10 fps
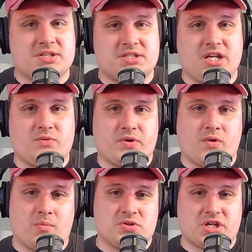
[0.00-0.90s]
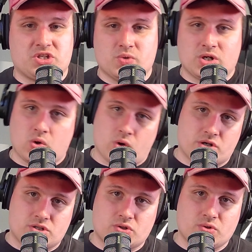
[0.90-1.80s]
scene where you almost like do a
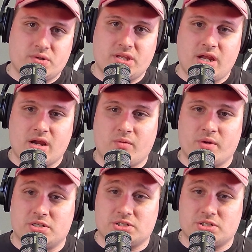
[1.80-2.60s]
corkscrew in the air, which